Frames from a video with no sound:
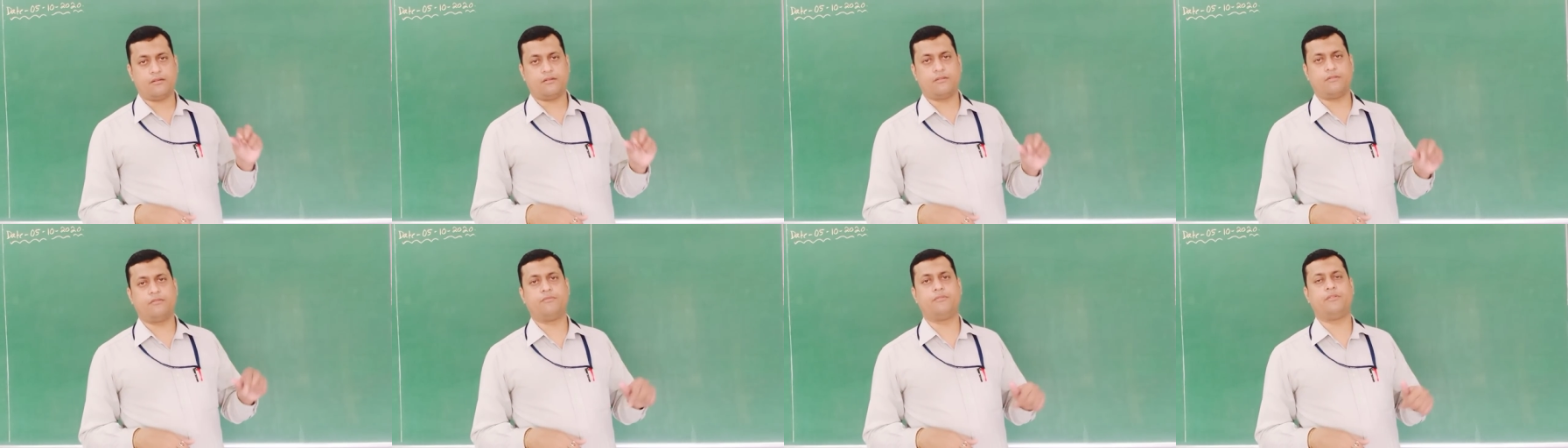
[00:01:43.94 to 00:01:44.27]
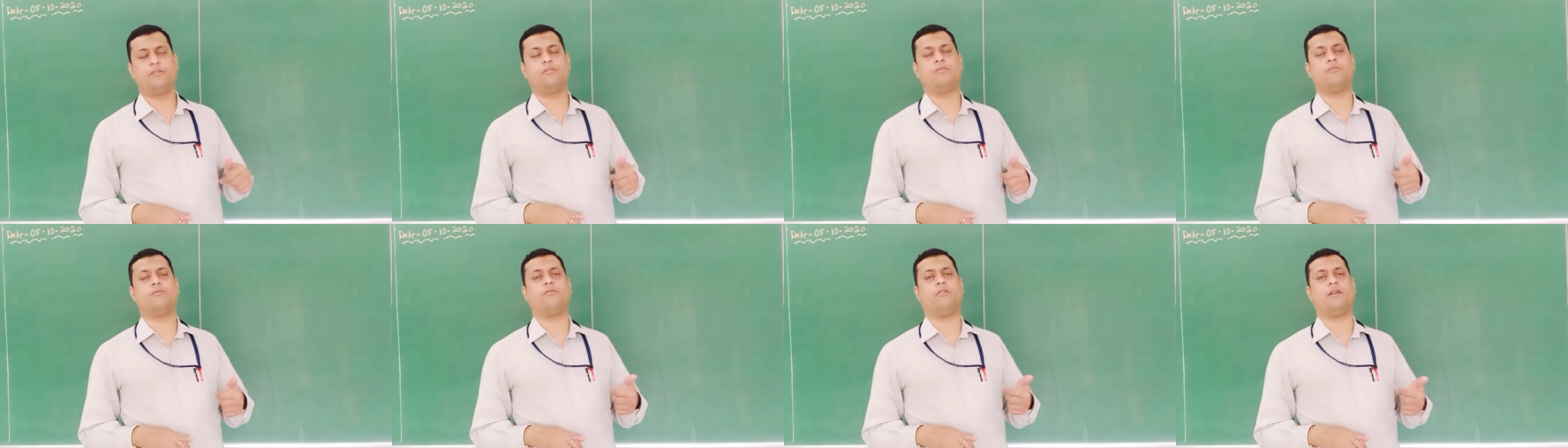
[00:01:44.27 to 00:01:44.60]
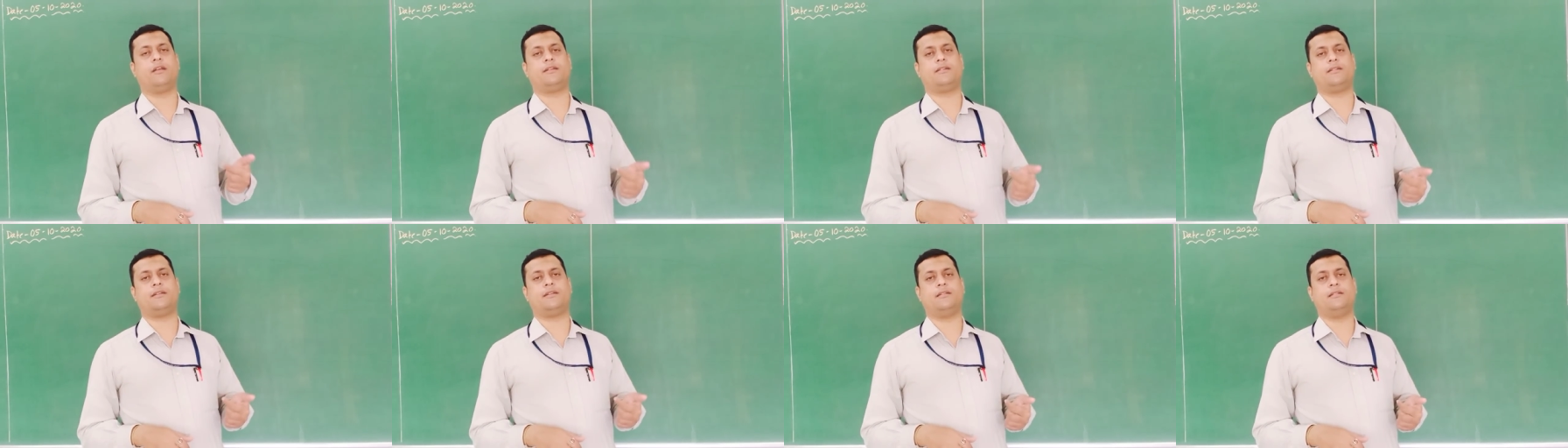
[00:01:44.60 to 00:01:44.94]
few
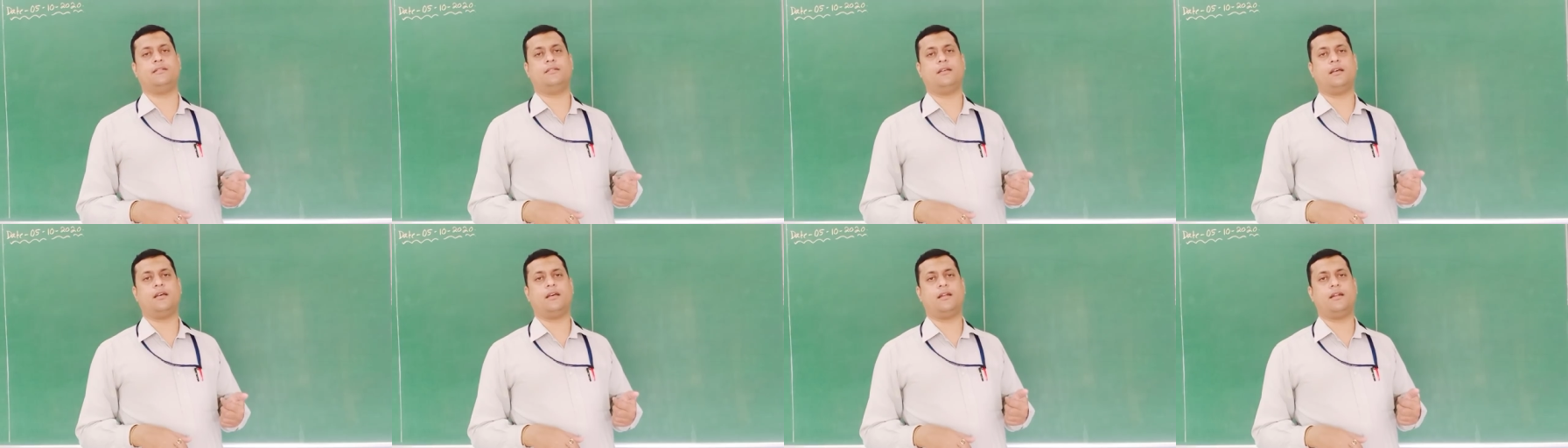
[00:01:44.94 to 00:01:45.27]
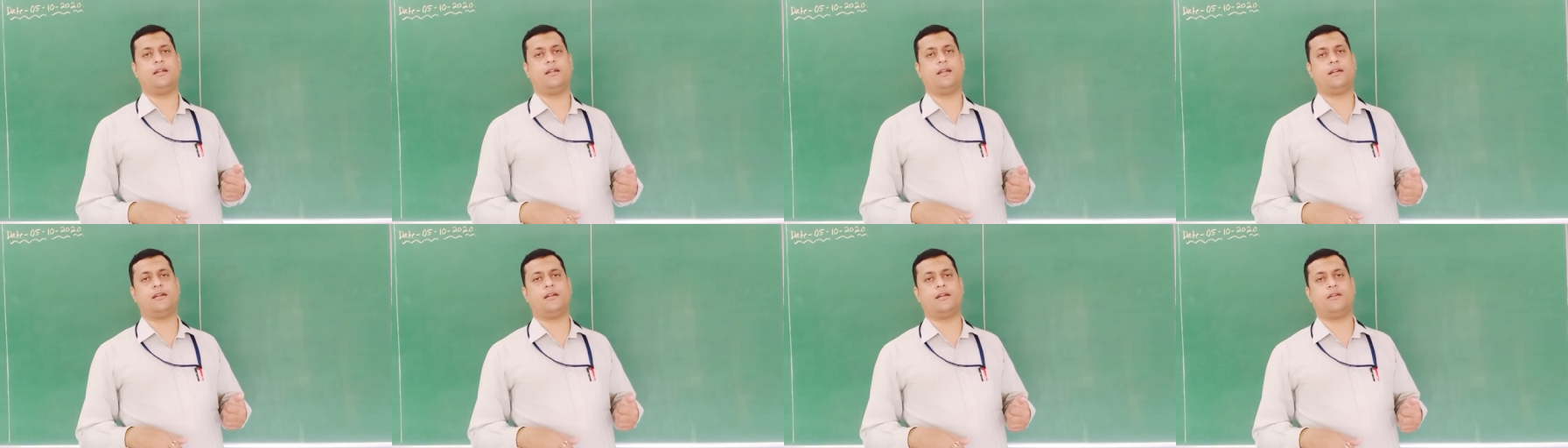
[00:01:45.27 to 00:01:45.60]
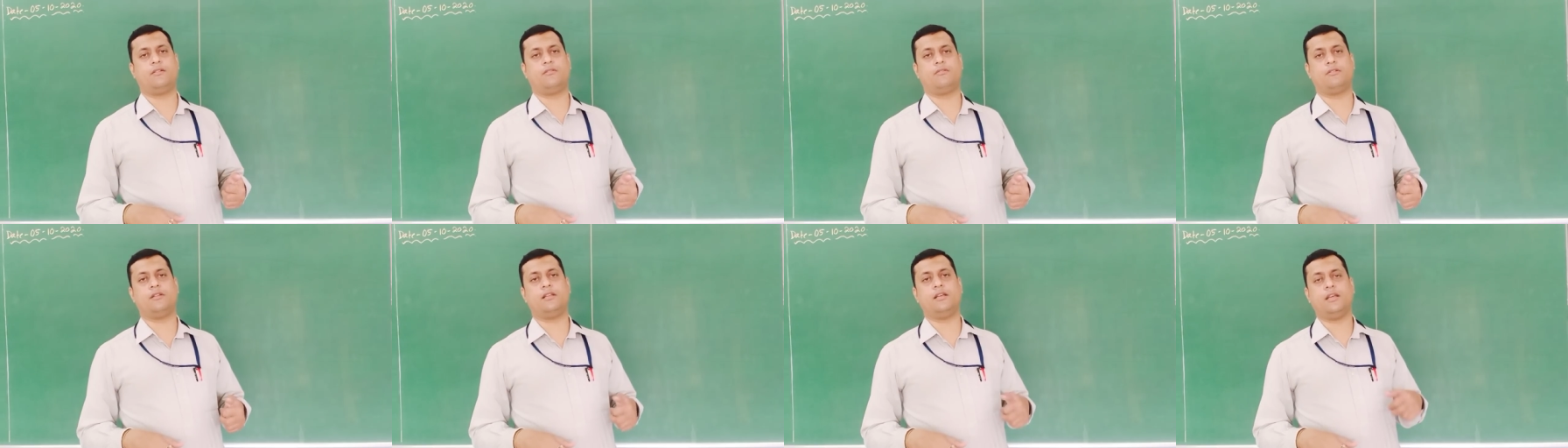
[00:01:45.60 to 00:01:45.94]
questions
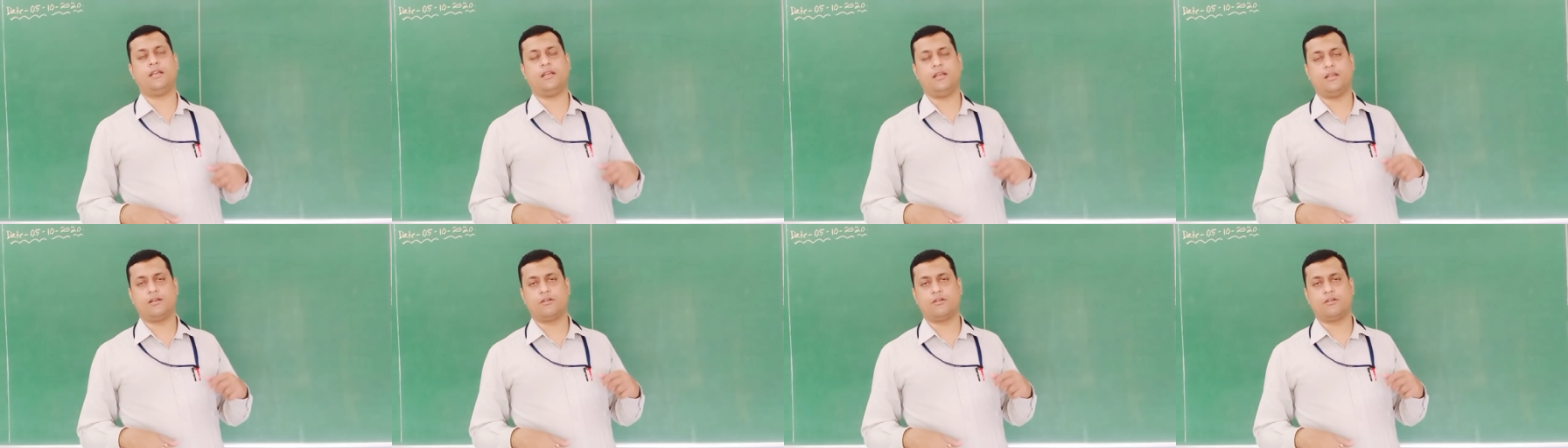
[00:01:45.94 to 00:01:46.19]
related to the